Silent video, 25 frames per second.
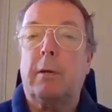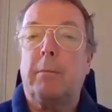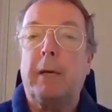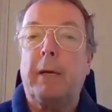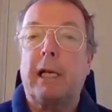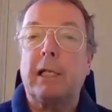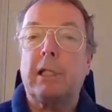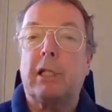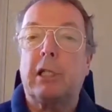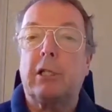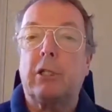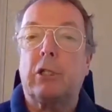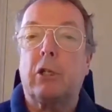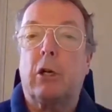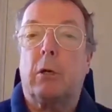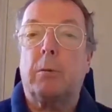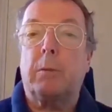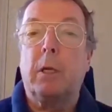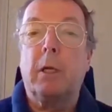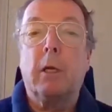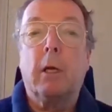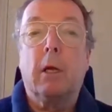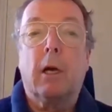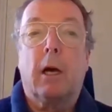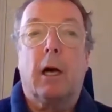amazing
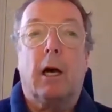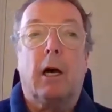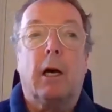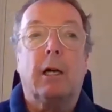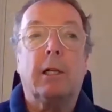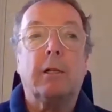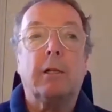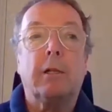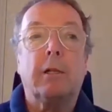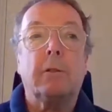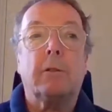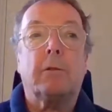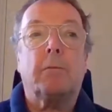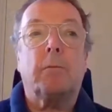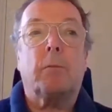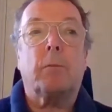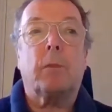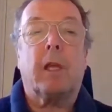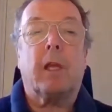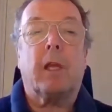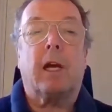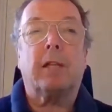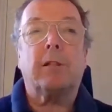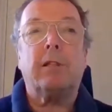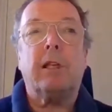job. And
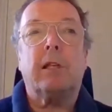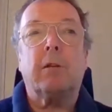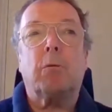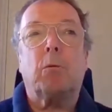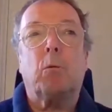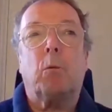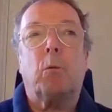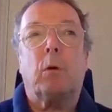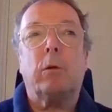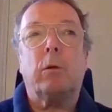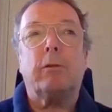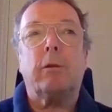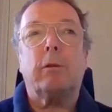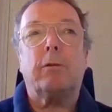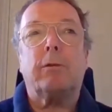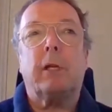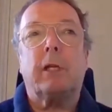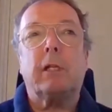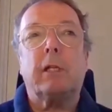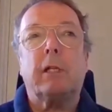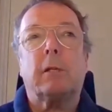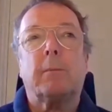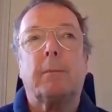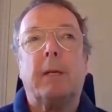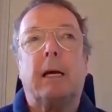I think one of the
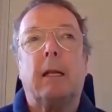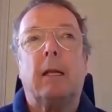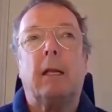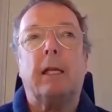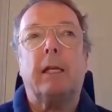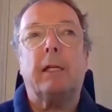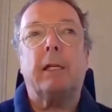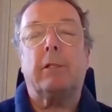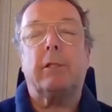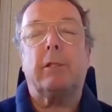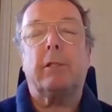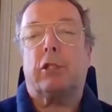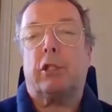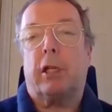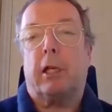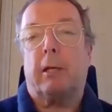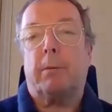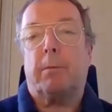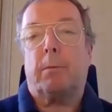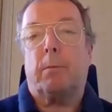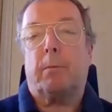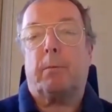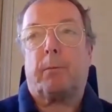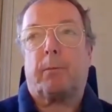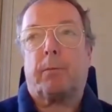things about leadership
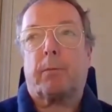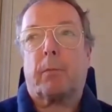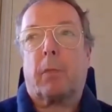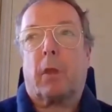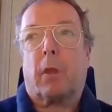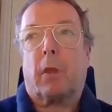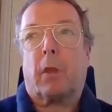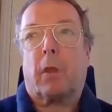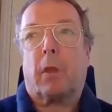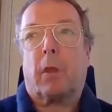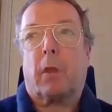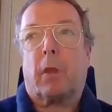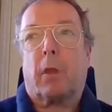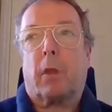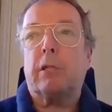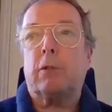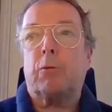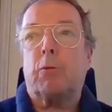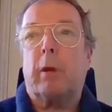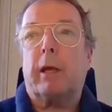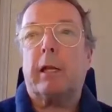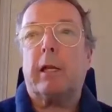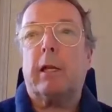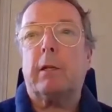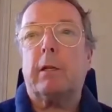
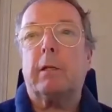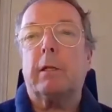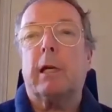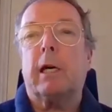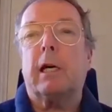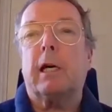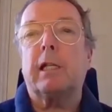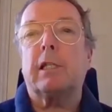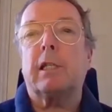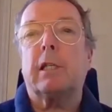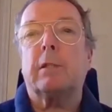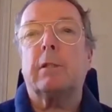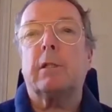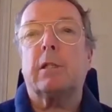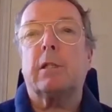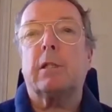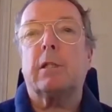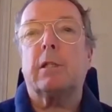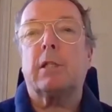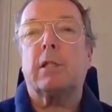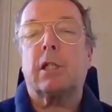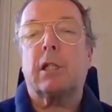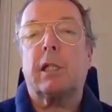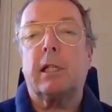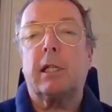is recognizing
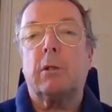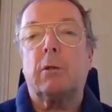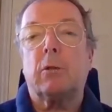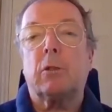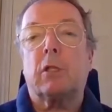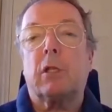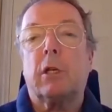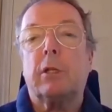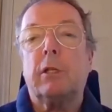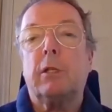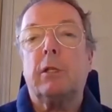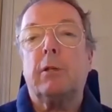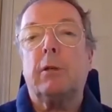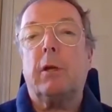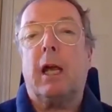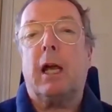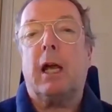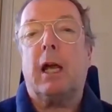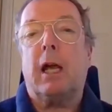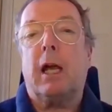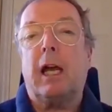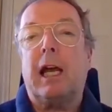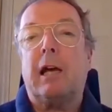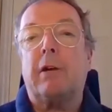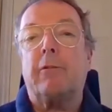skills that you
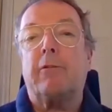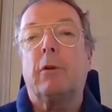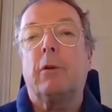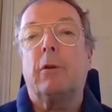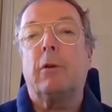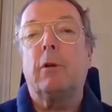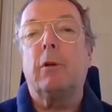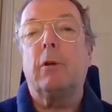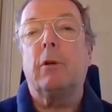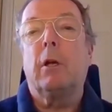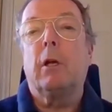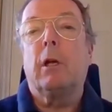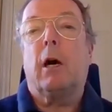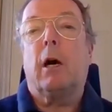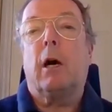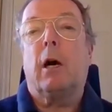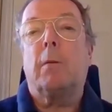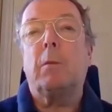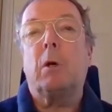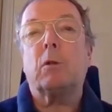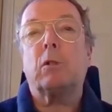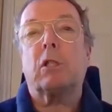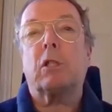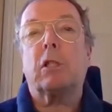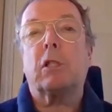have amongst the
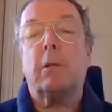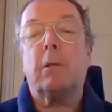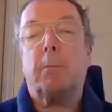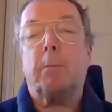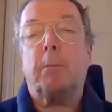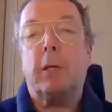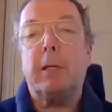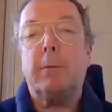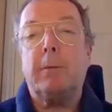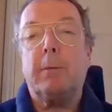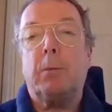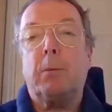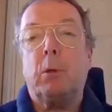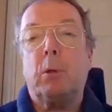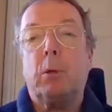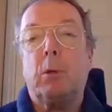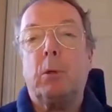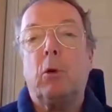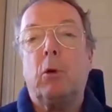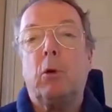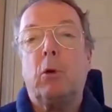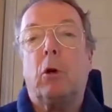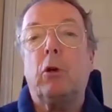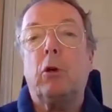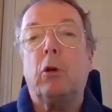people who
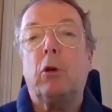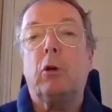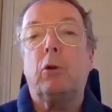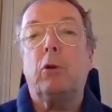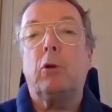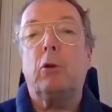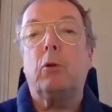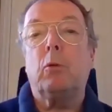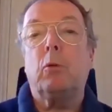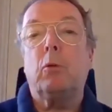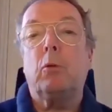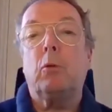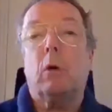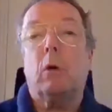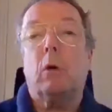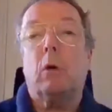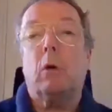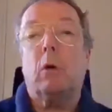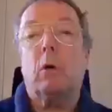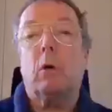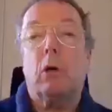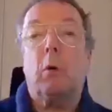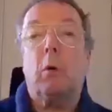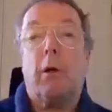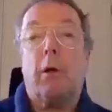are there with
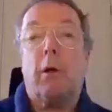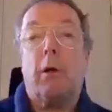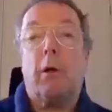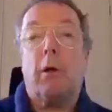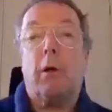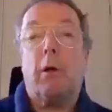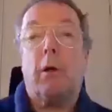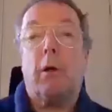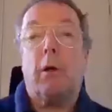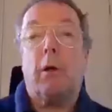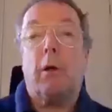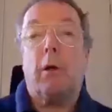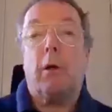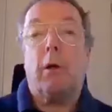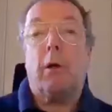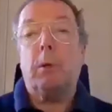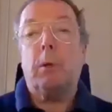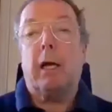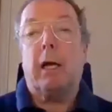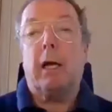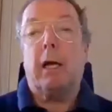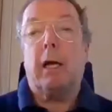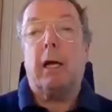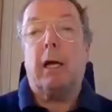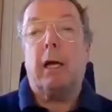you. People like
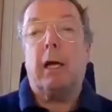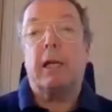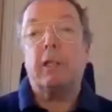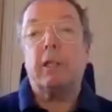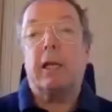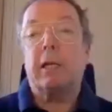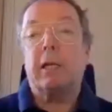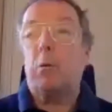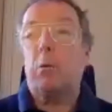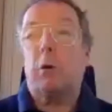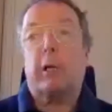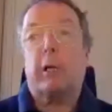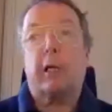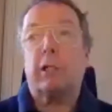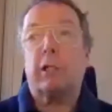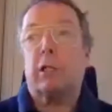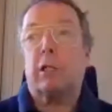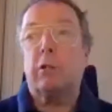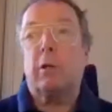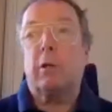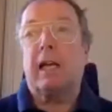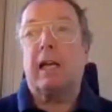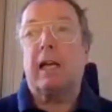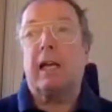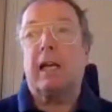Jenny Watkins, who has
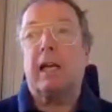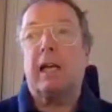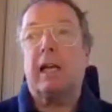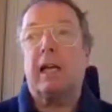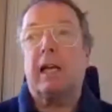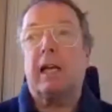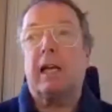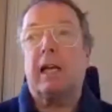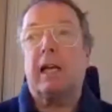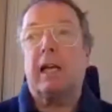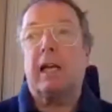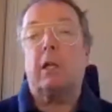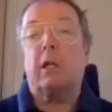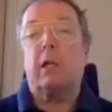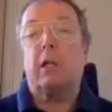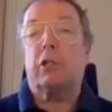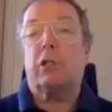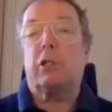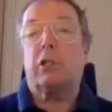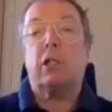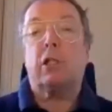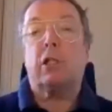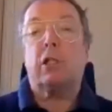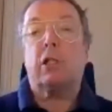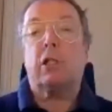done just that
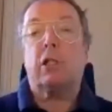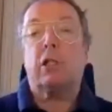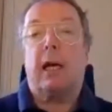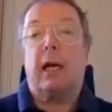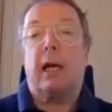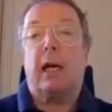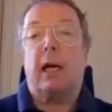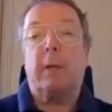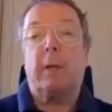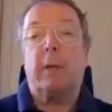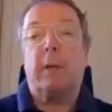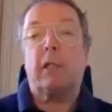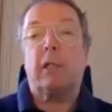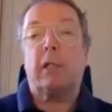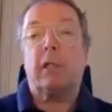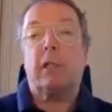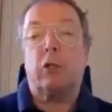amazing job.